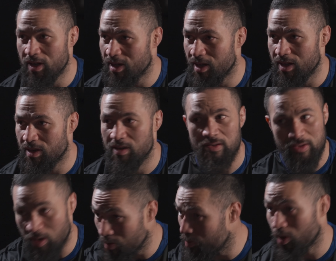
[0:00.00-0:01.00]
hard,
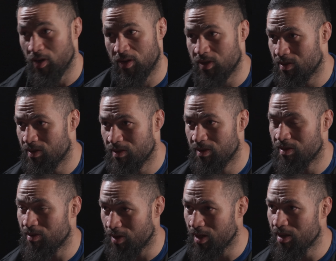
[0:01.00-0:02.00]
don't box,
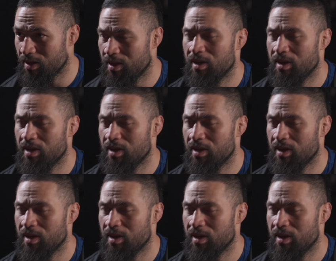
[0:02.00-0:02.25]
right?